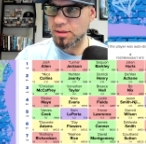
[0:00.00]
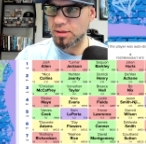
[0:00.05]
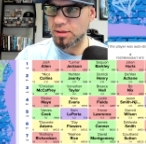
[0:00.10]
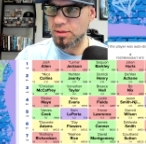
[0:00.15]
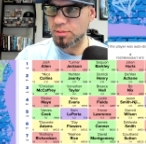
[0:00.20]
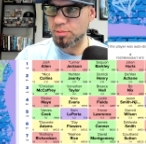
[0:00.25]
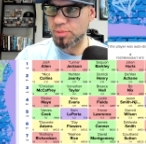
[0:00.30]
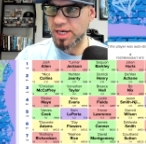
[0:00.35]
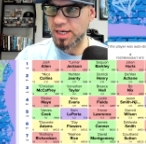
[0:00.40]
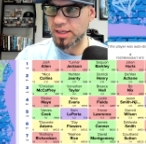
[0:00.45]

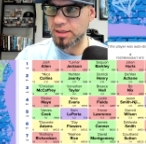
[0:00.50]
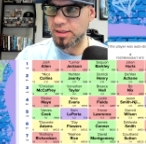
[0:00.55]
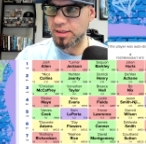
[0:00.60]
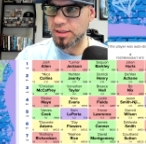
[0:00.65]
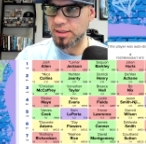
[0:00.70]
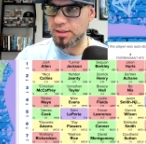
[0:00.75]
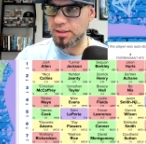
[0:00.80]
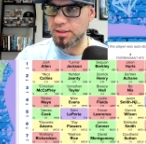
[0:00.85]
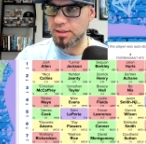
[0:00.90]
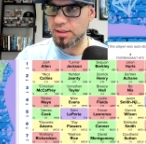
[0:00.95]
back
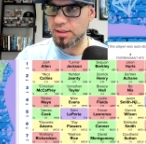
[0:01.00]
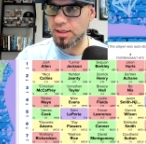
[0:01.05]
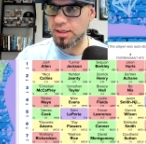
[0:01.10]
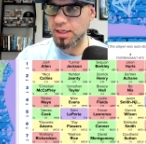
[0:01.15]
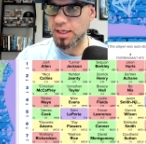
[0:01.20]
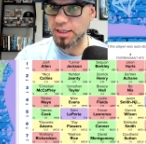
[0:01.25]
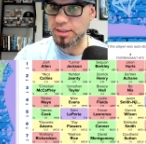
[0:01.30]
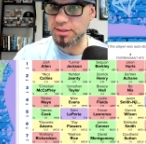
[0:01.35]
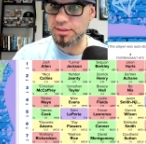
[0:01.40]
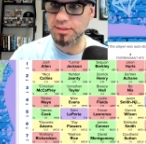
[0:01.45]
on
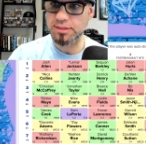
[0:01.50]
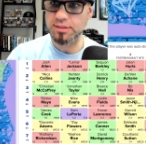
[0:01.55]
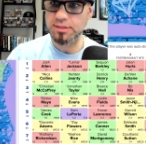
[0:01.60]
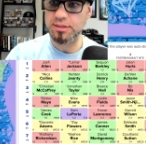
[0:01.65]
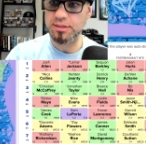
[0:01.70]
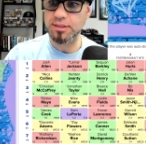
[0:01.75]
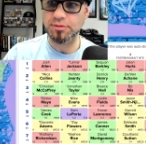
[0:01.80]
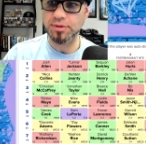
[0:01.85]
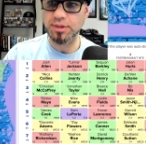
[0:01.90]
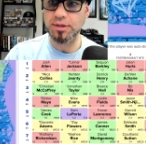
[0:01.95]
X.
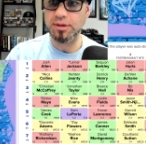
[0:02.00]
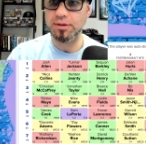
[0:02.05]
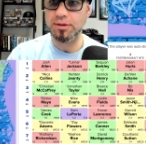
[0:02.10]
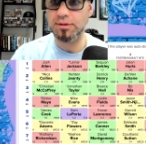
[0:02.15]
There we go.